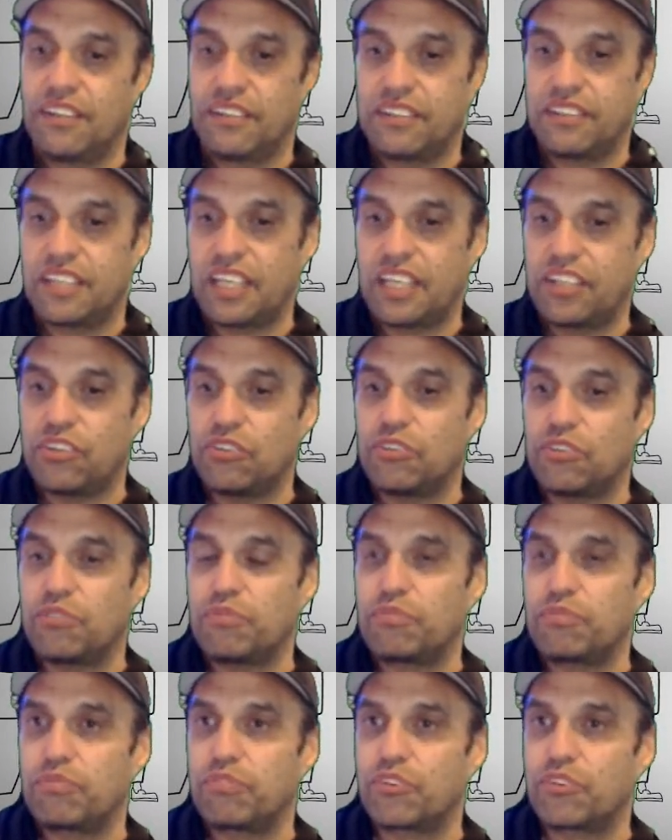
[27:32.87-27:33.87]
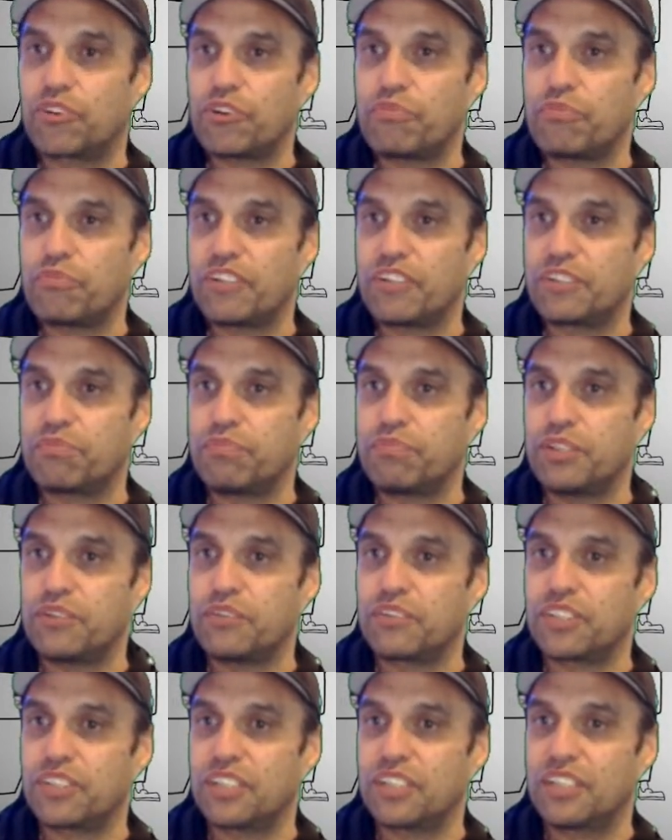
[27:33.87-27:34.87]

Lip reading: that your group has built,